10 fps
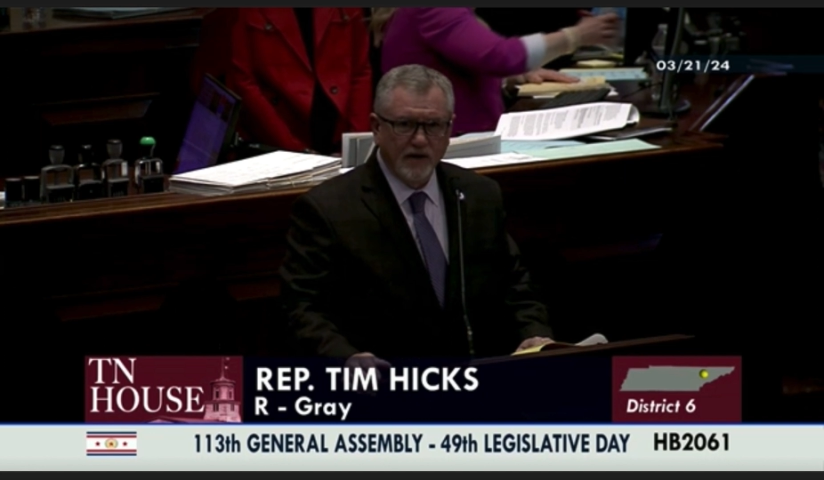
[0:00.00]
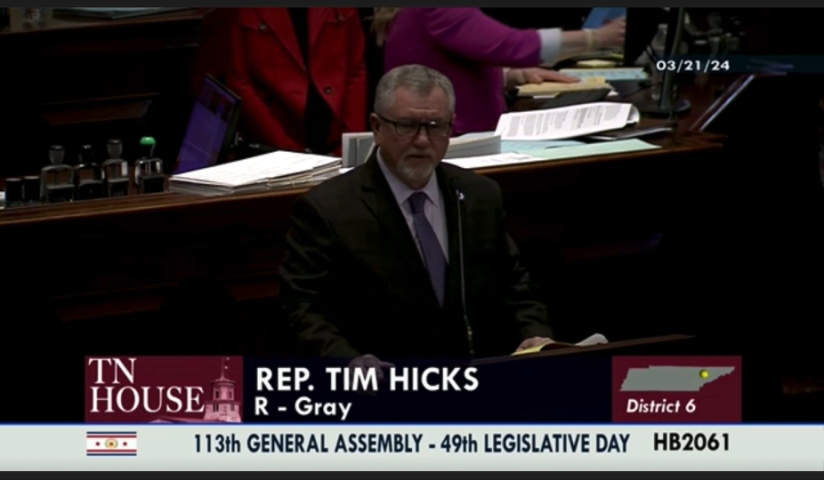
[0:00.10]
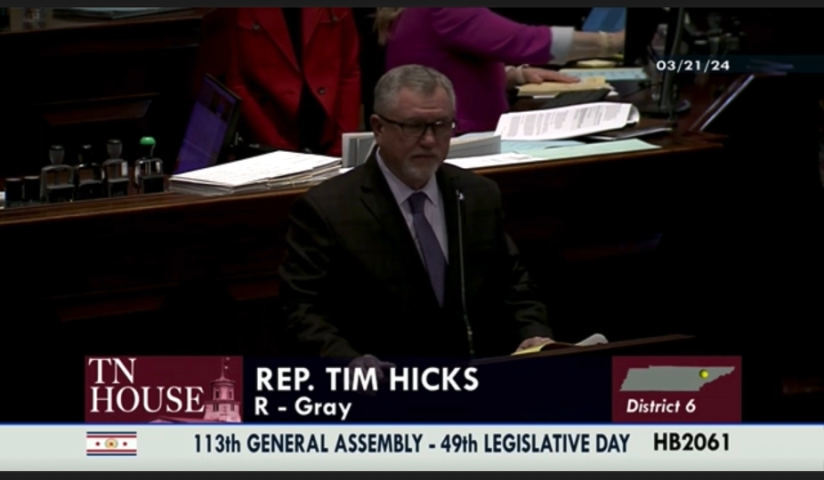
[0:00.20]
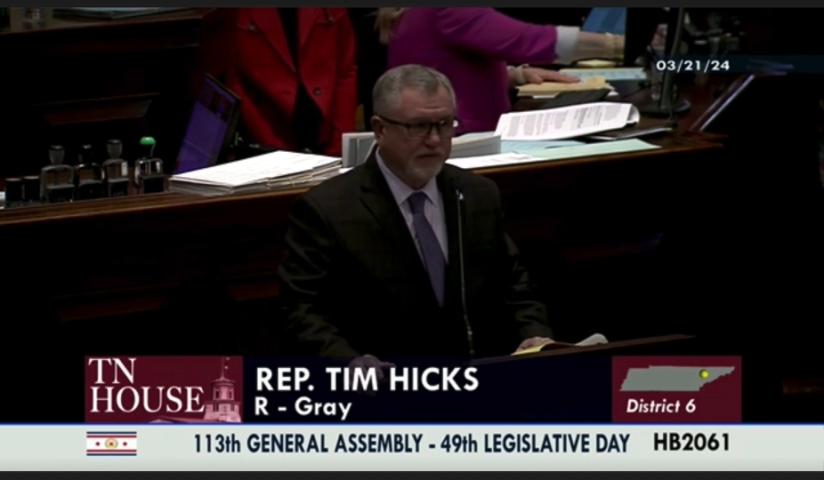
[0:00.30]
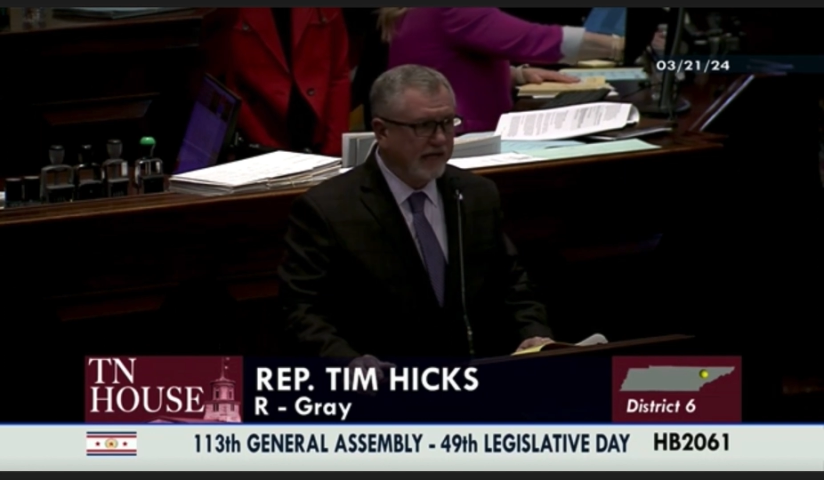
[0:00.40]

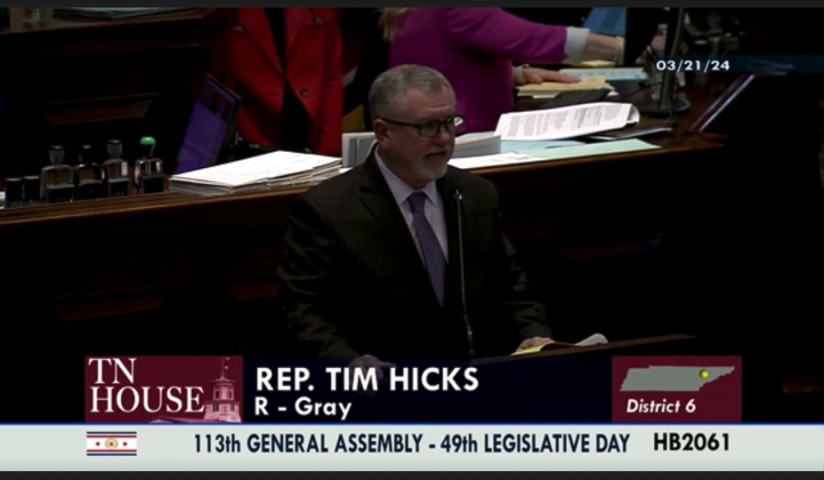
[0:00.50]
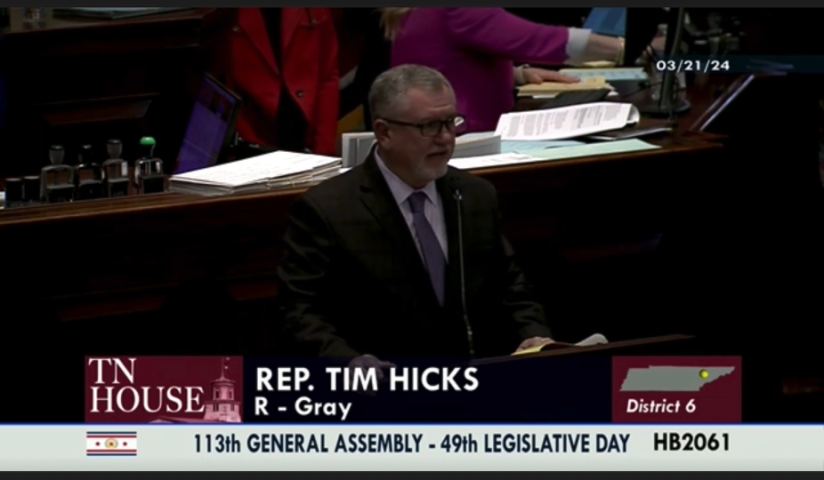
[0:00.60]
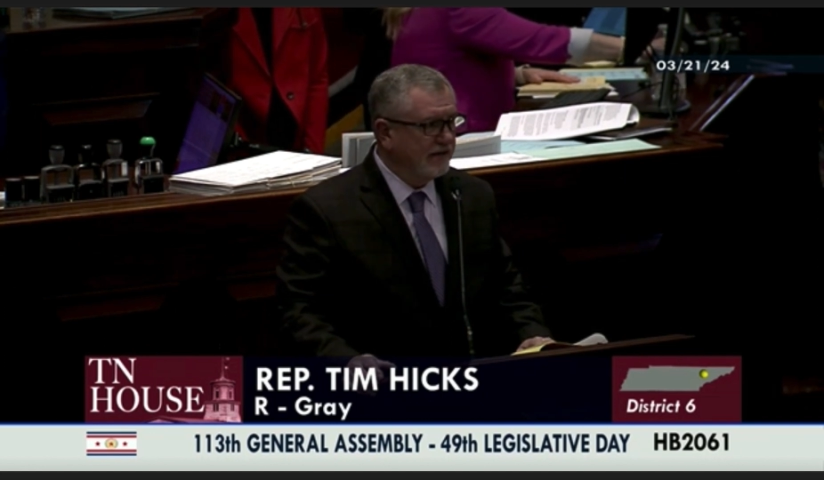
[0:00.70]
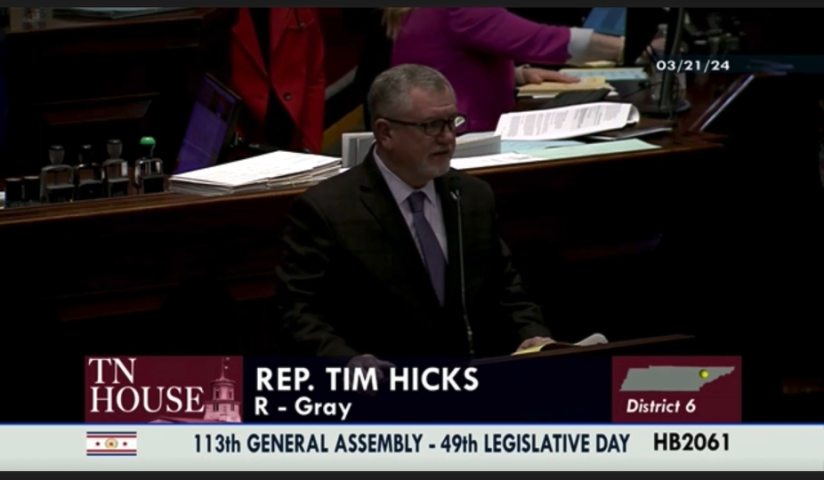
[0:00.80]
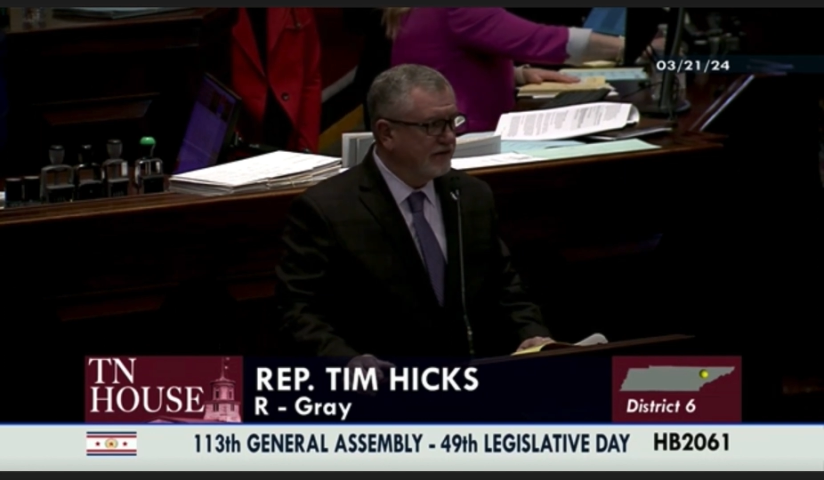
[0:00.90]
own
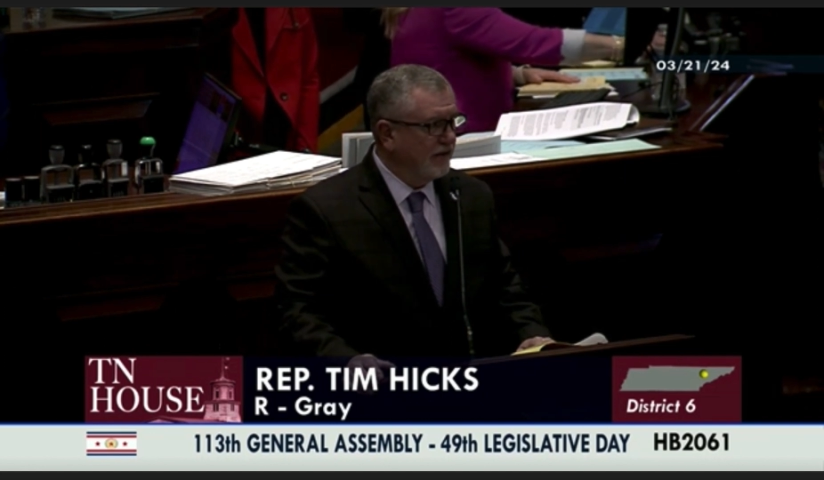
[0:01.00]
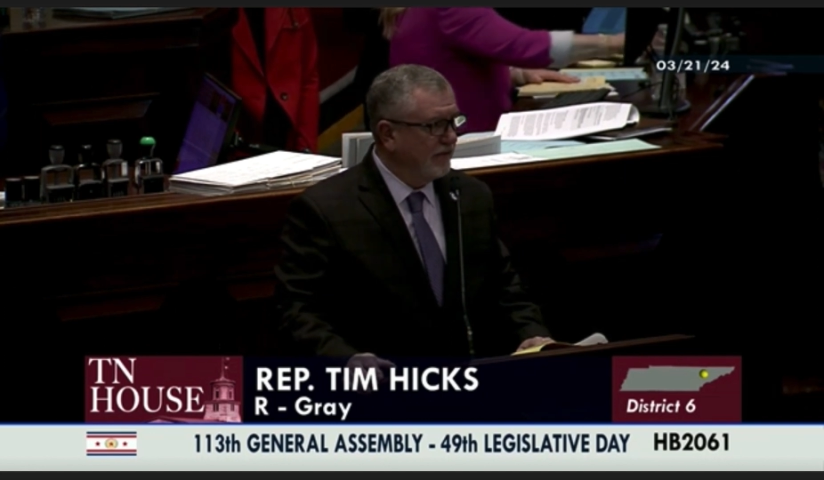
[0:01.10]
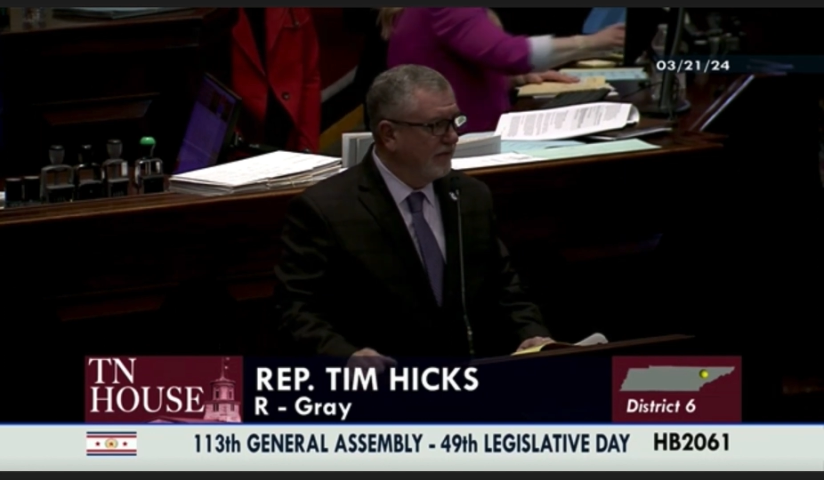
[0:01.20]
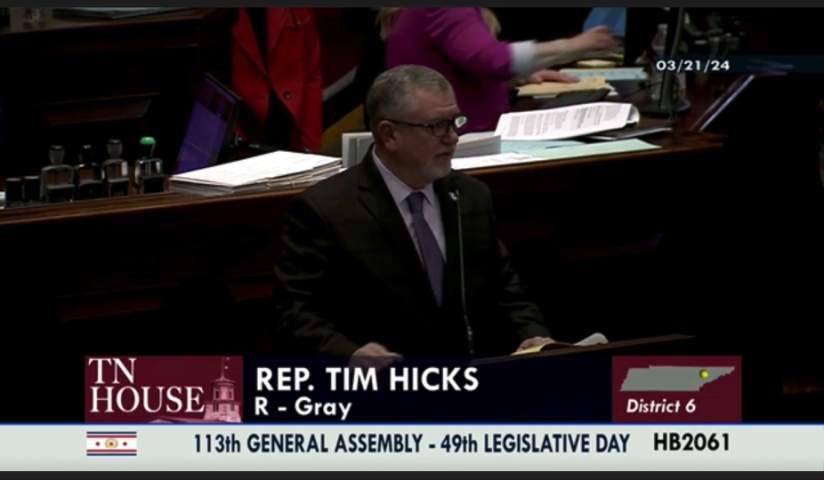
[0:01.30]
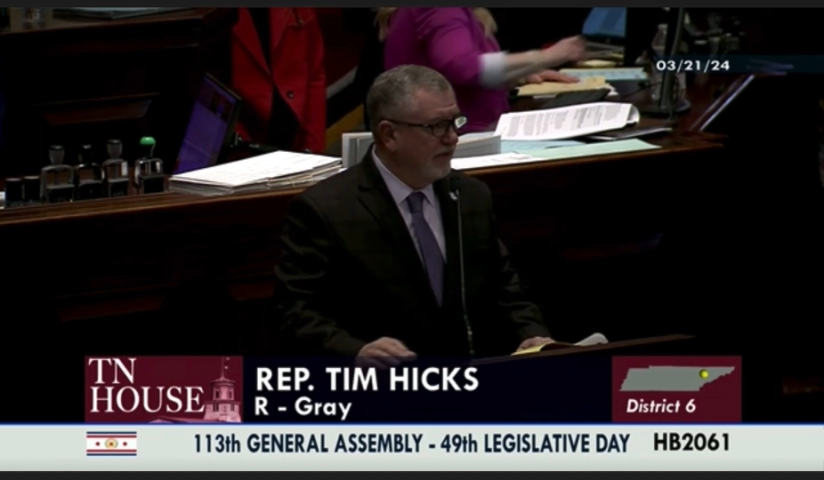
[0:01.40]
counties. So